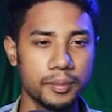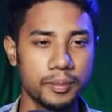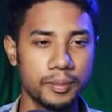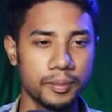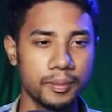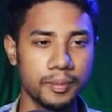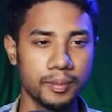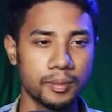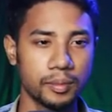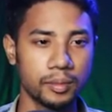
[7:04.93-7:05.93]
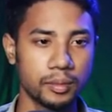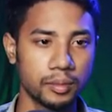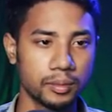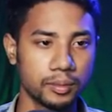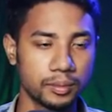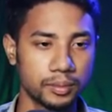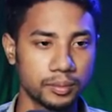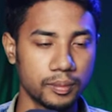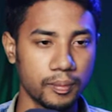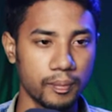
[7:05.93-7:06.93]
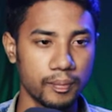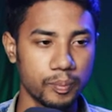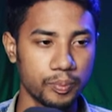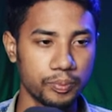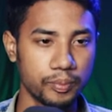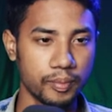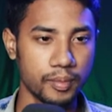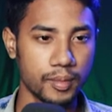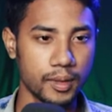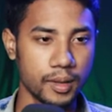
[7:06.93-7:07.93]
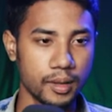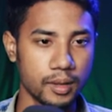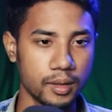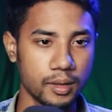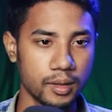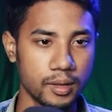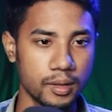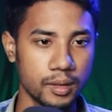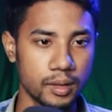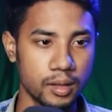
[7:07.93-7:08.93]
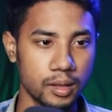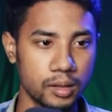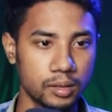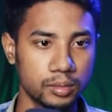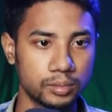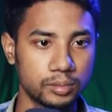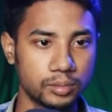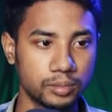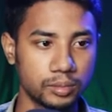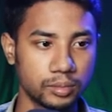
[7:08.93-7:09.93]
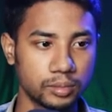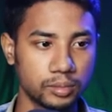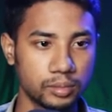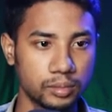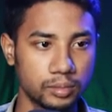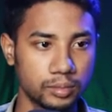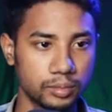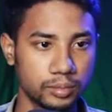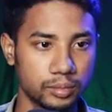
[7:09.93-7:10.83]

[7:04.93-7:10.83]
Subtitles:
Nobody speaks.